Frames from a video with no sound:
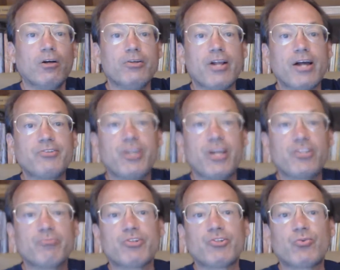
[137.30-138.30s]
The United
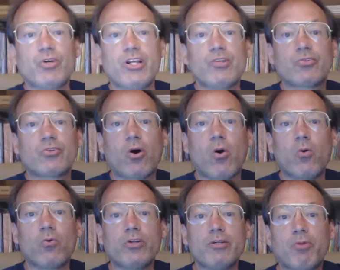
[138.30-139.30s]
States of McSweeney's was
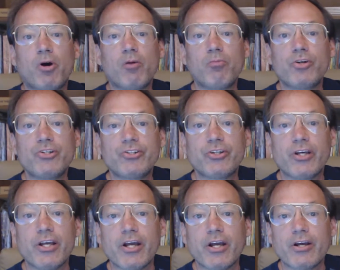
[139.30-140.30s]
only published
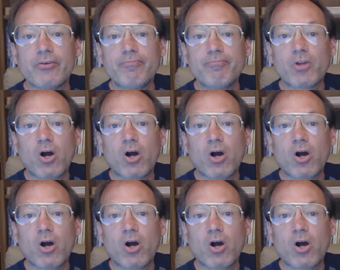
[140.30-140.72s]
in